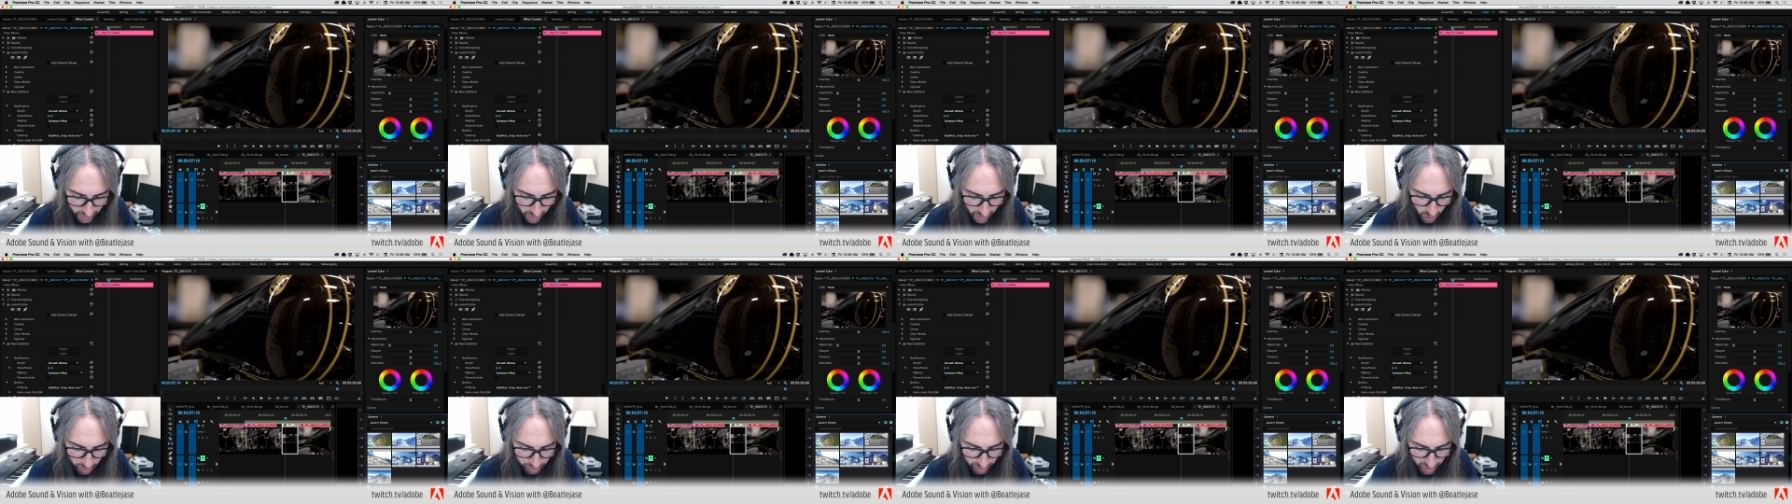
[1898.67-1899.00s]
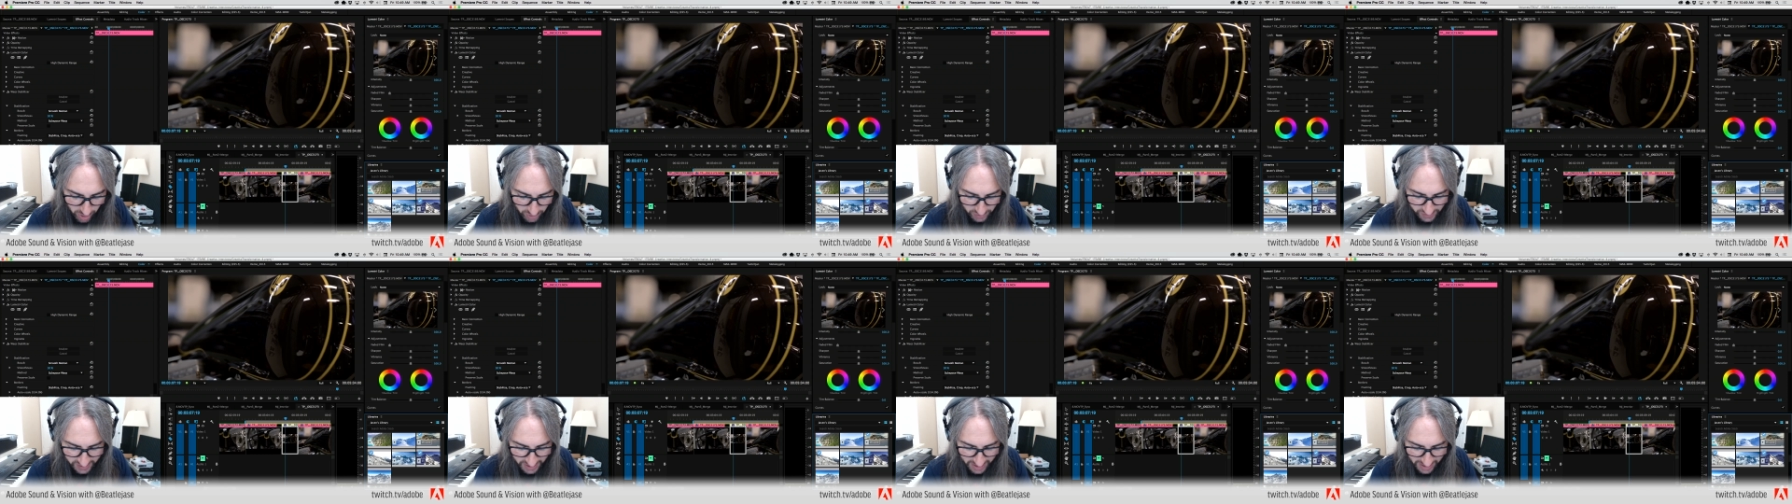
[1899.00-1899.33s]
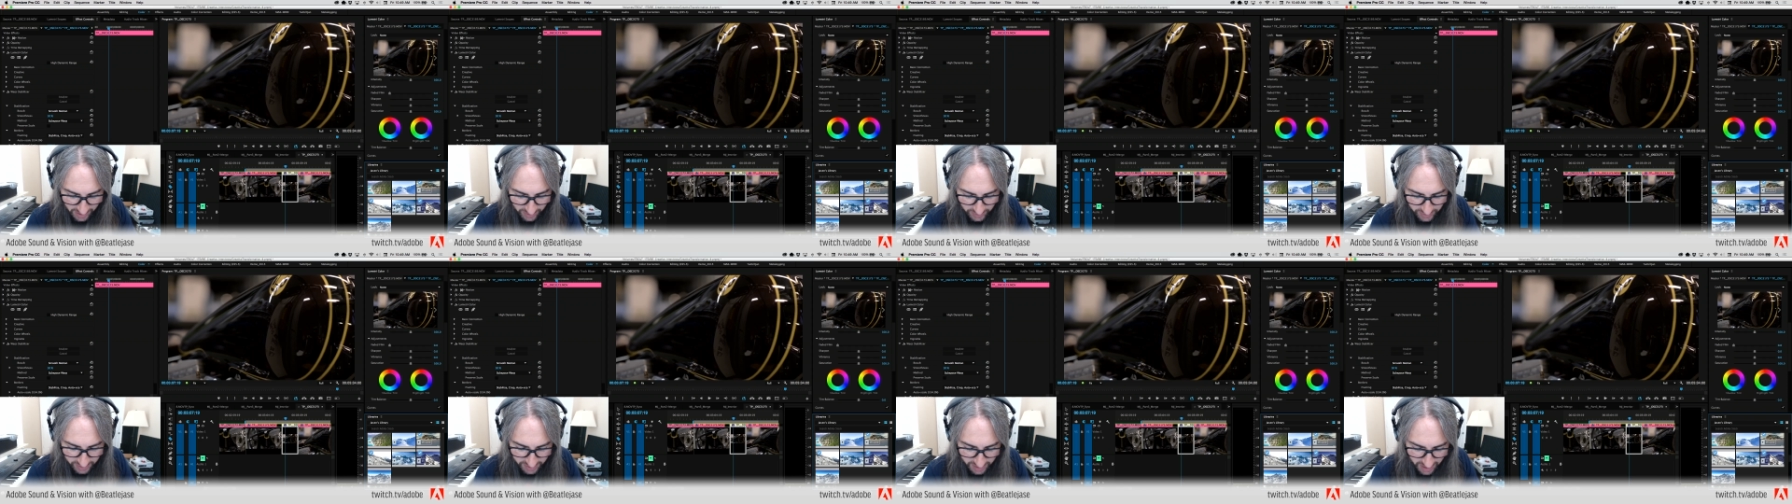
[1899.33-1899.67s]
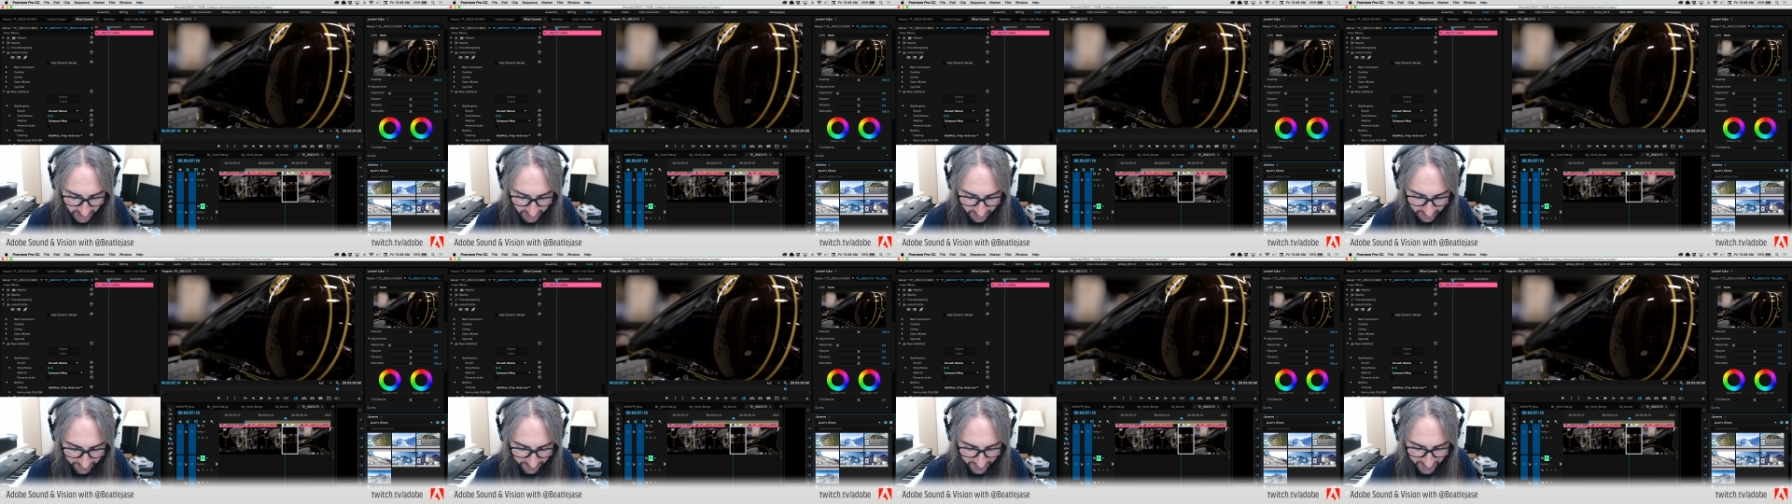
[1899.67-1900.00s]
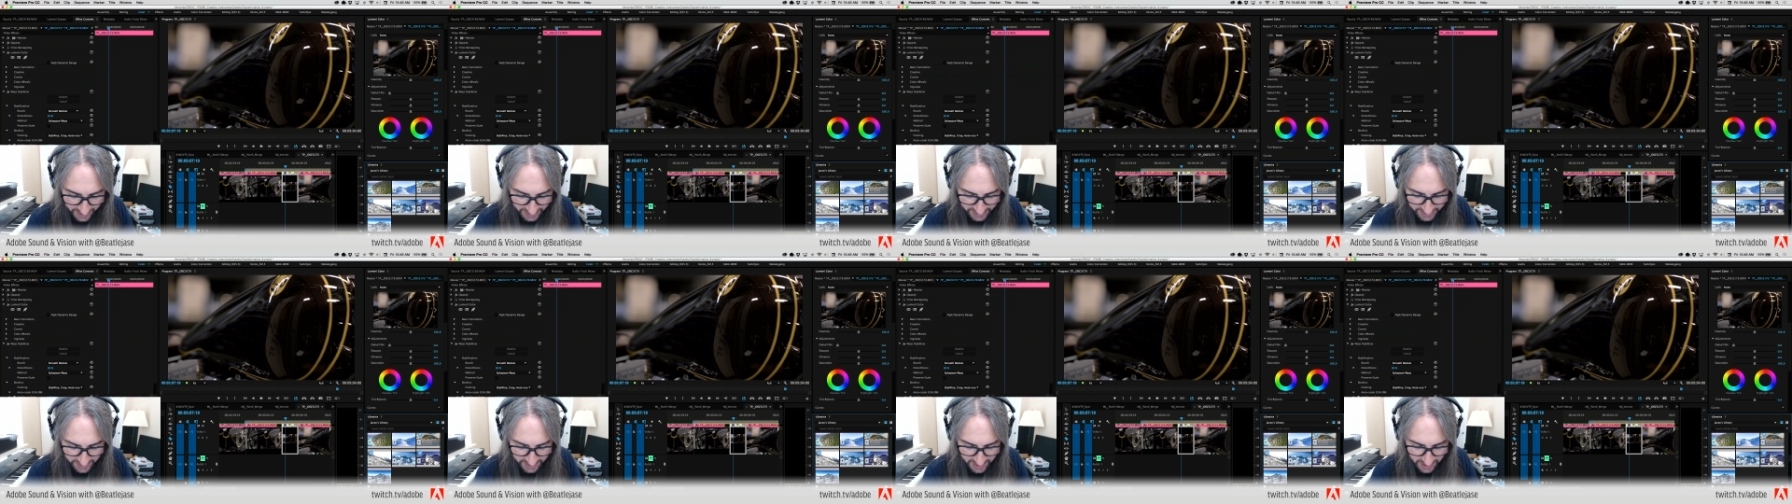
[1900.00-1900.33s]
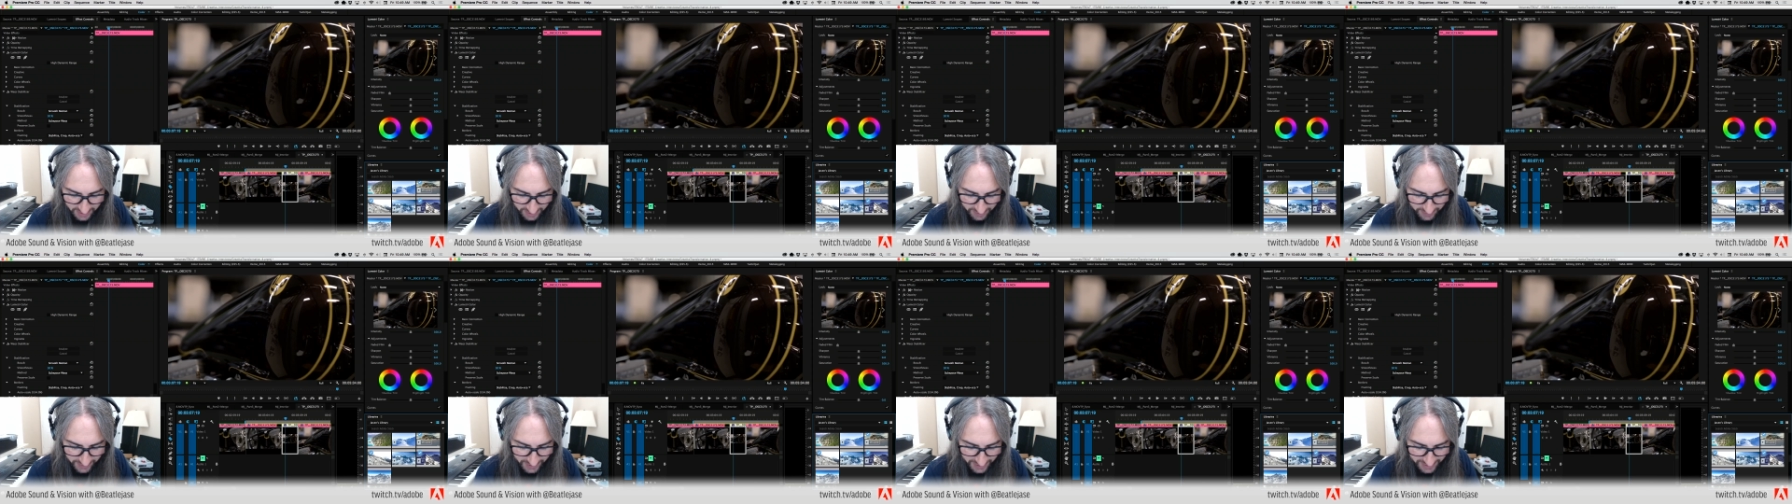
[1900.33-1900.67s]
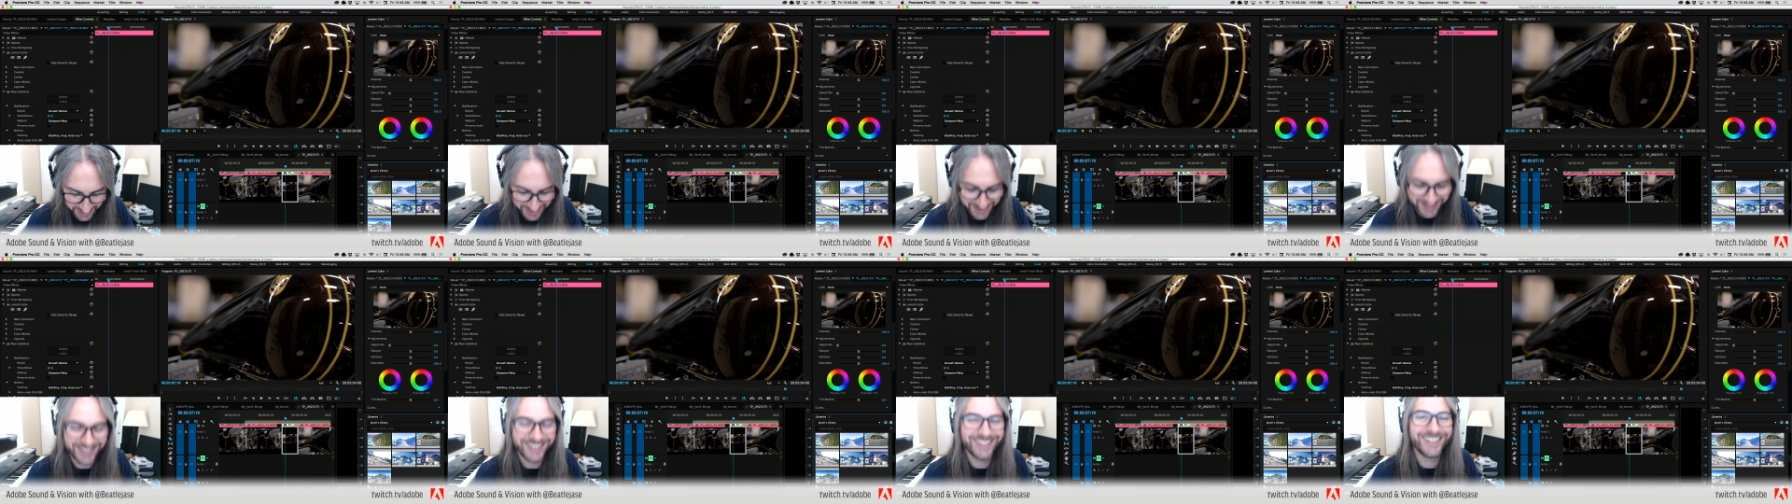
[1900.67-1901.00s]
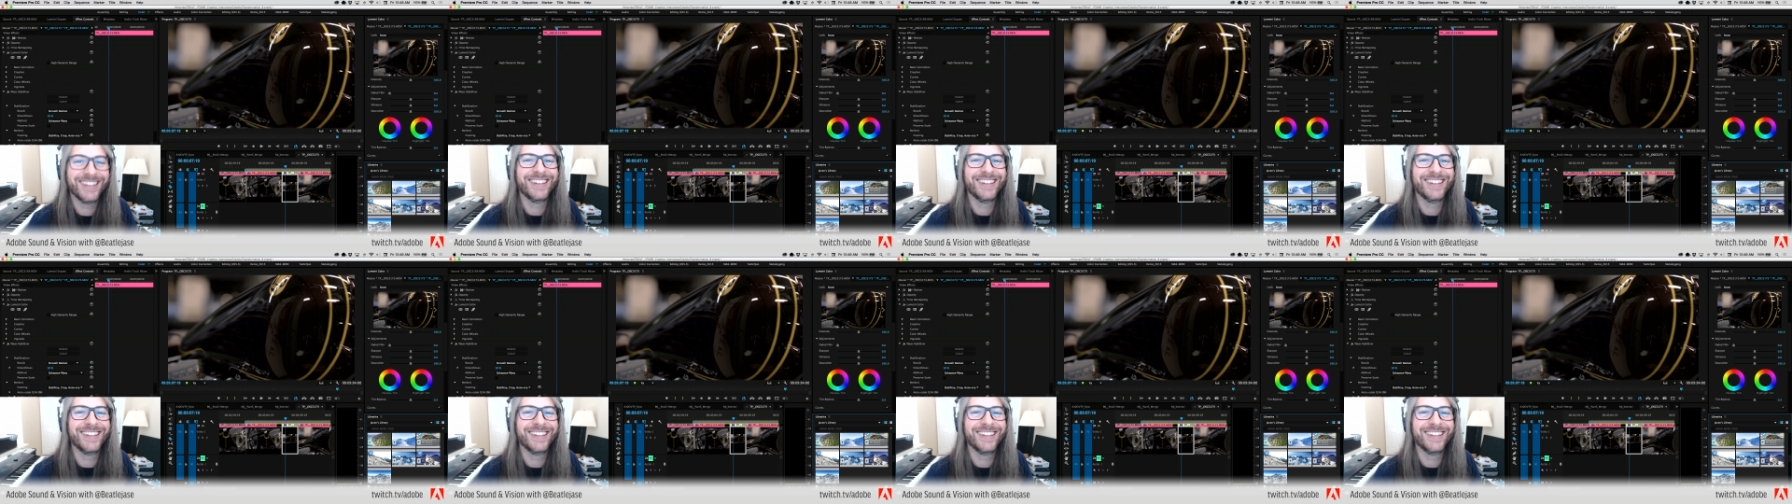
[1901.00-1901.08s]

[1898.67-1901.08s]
GoPro sound, not the face, not the face.